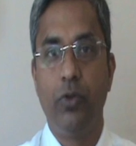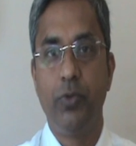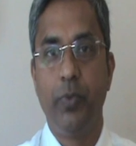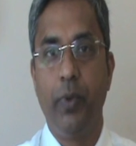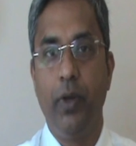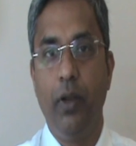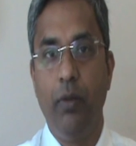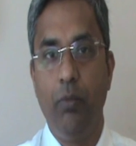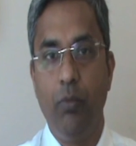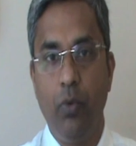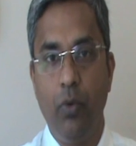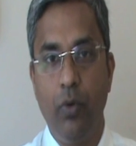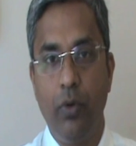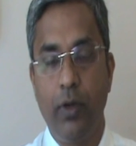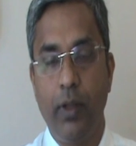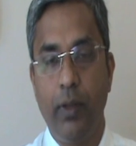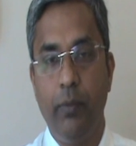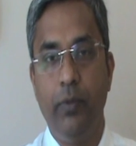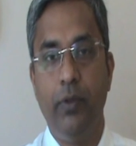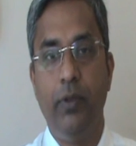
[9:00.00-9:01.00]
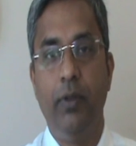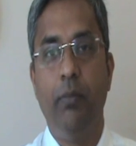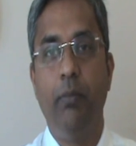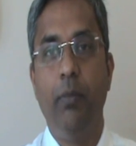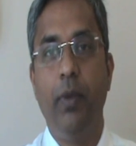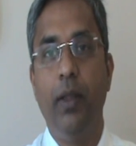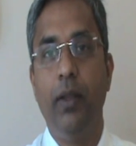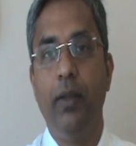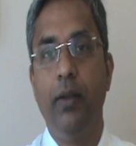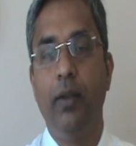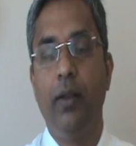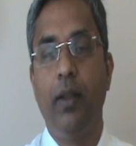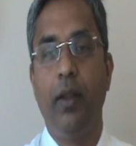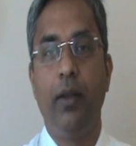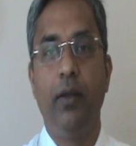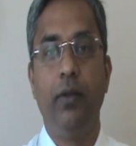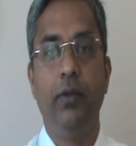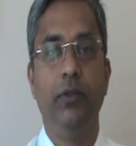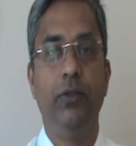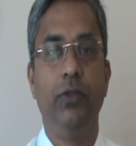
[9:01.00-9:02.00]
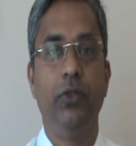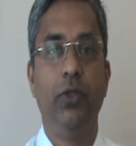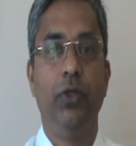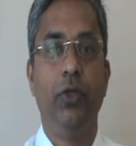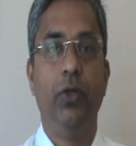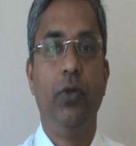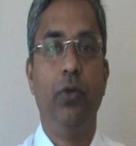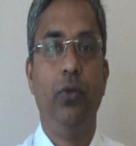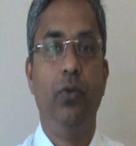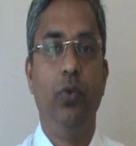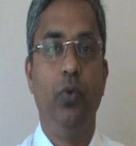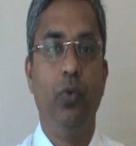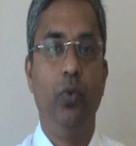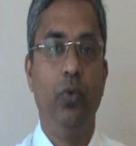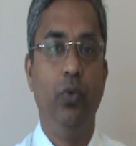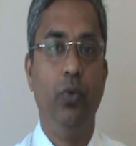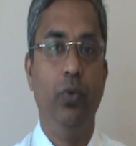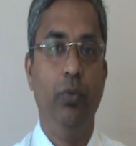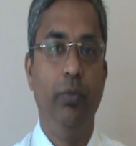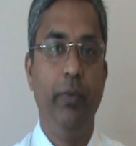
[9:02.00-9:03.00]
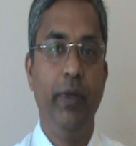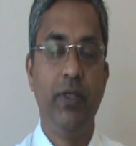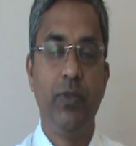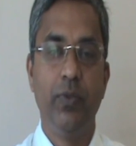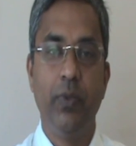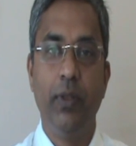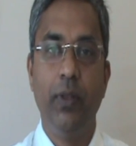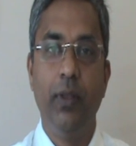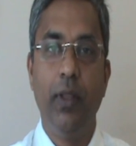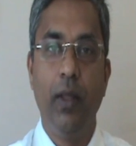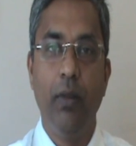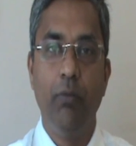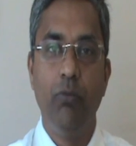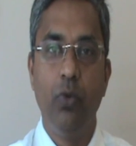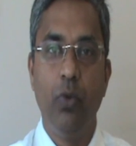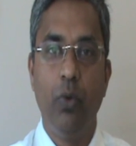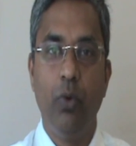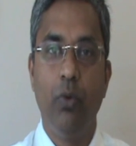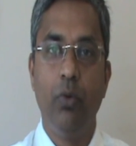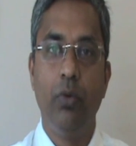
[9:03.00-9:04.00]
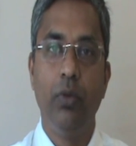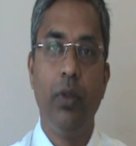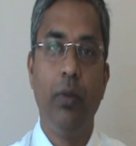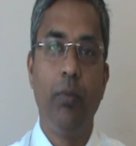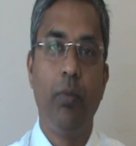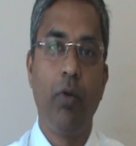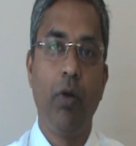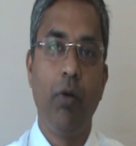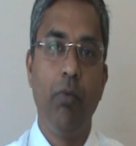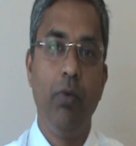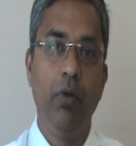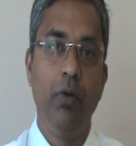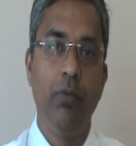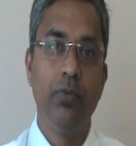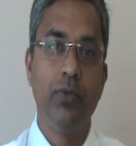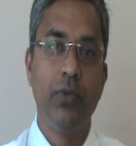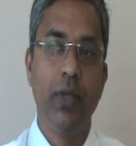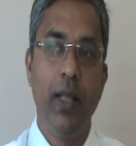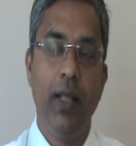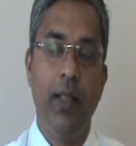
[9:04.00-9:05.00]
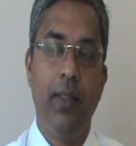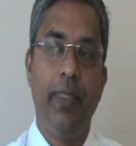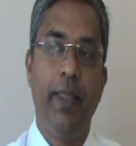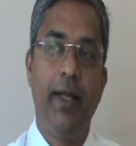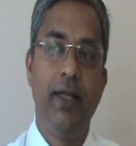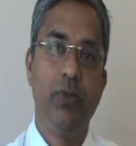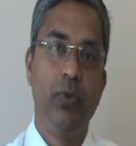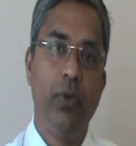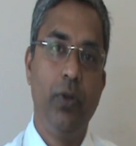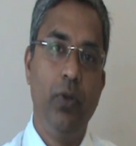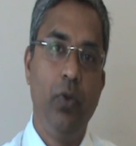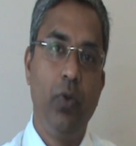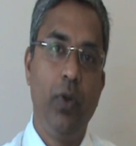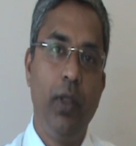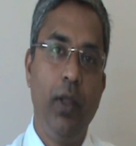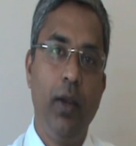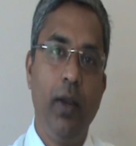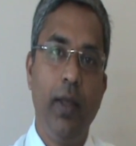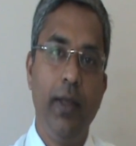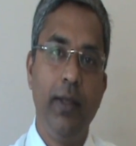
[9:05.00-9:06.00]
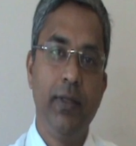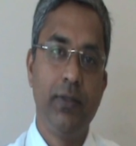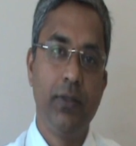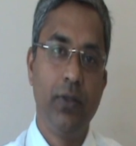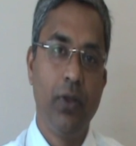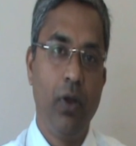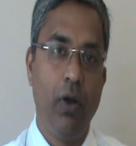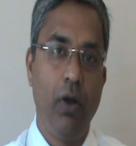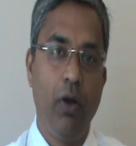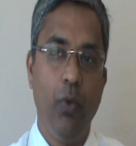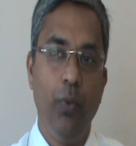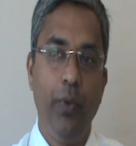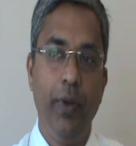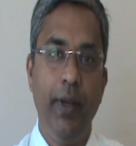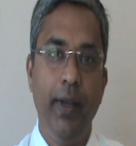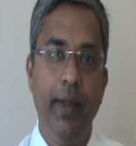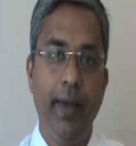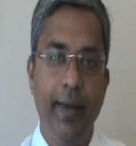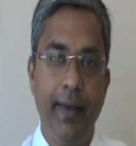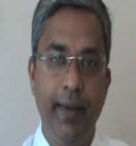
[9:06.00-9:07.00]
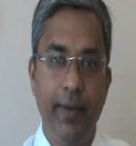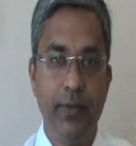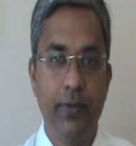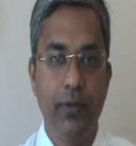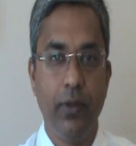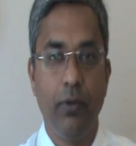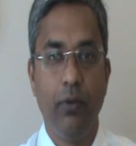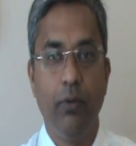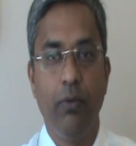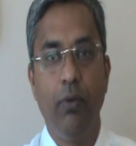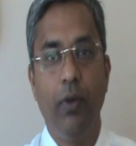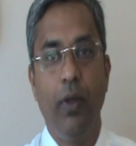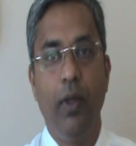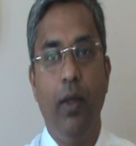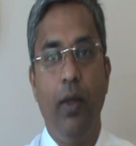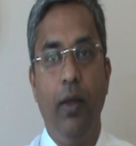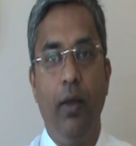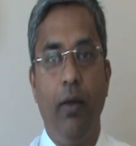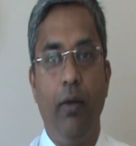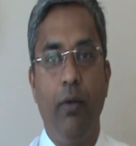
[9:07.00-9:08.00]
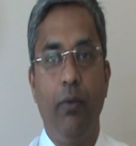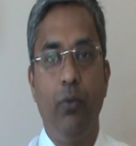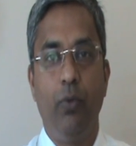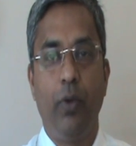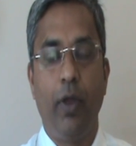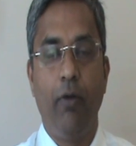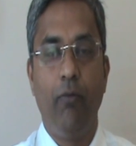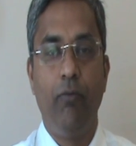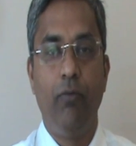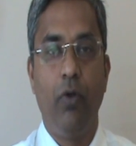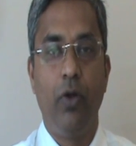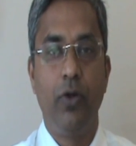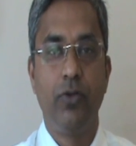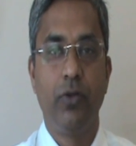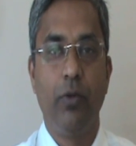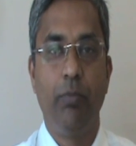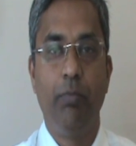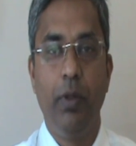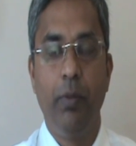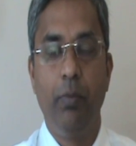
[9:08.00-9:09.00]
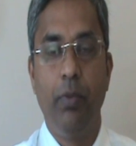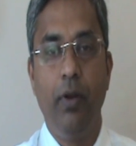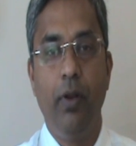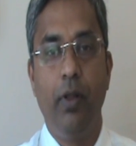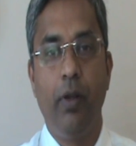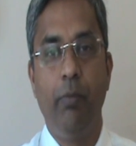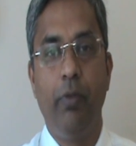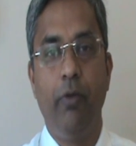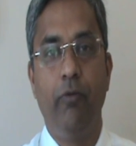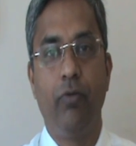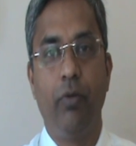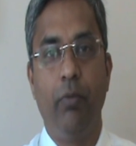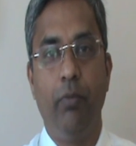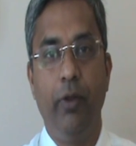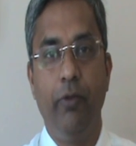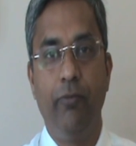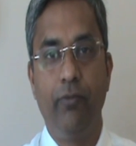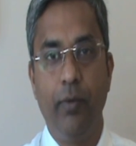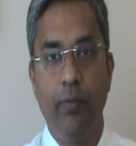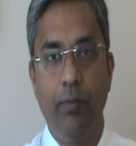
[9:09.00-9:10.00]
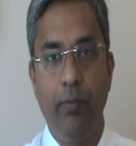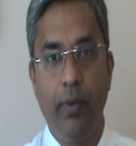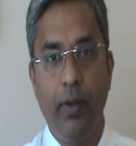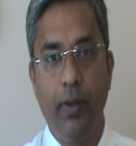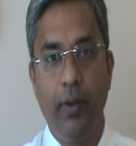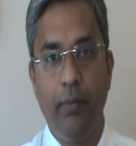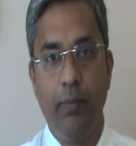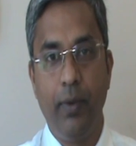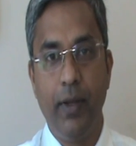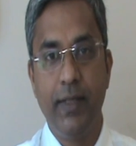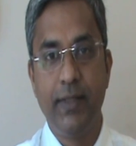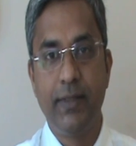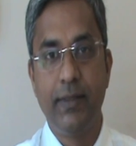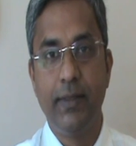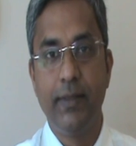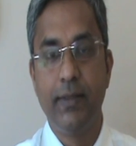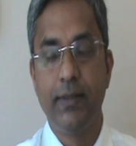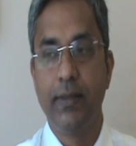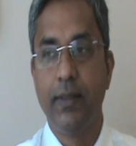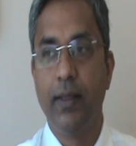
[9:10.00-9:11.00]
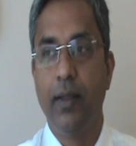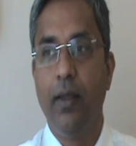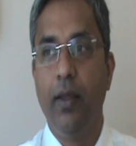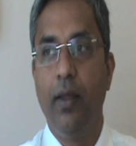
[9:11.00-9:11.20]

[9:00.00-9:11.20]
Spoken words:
are spending more time with the men and you mix with them, you know their problems. That's when you realize how India is, you know. You have lots of people coming from different places.